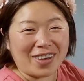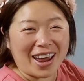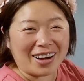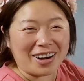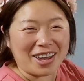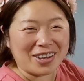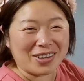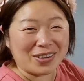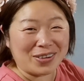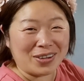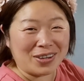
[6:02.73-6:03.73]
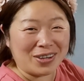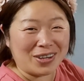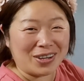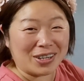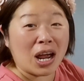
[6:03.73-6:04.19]
Very
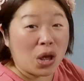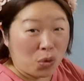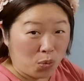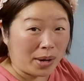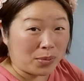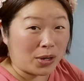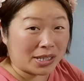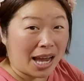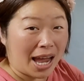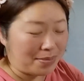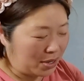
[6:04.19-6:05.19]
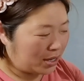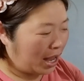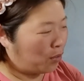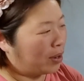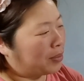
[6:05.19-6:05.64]
good. One more time.
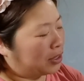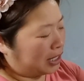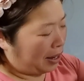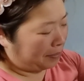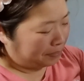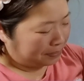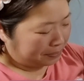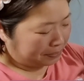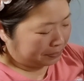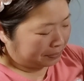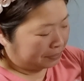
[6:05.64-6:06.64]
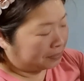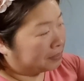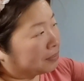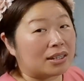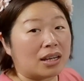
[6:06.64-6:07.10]
Okay, one more time.
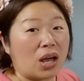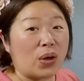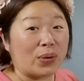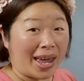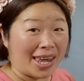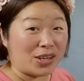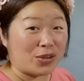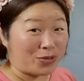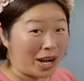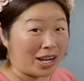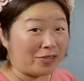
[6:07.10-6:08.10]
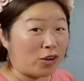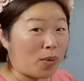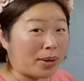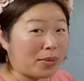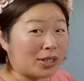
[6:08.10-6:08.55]
Okay, you ready for
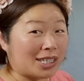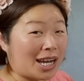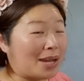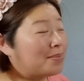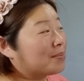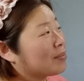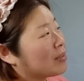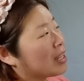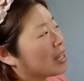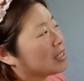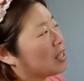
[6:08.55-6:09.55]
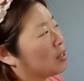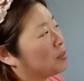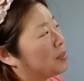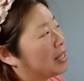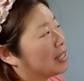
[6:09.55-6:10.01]
one more time?
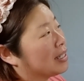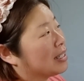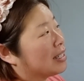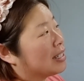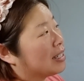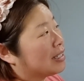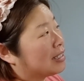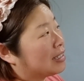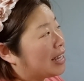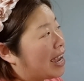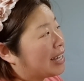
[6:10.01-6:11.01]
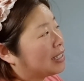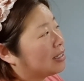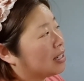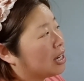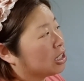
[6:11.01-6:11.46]
So big. 10,
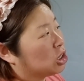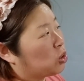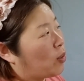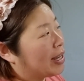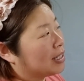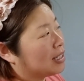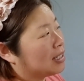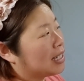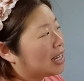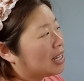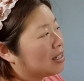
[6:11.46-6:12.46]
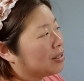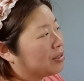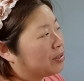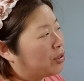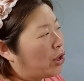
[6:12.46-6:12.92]
20,
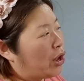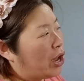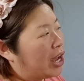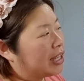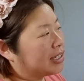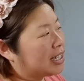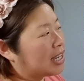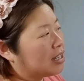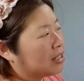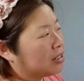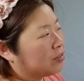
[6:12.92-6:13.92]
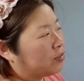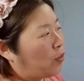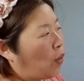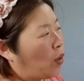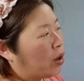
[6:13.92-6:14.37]
30,
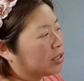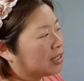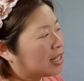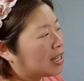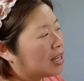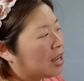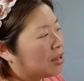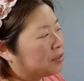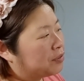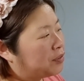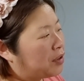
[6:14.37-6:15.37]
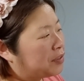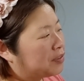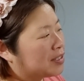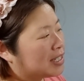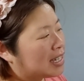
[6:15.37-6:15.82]
40,
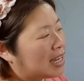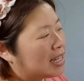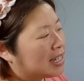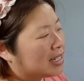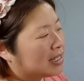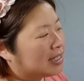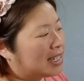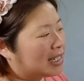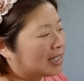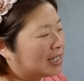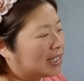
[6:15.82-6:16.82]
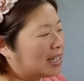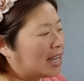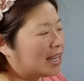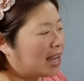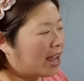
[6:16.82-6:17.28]
50, 60,
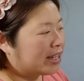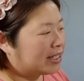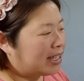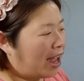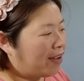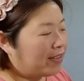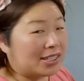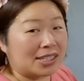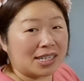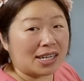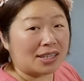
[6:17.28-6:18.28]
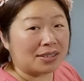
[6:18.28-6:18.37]
70,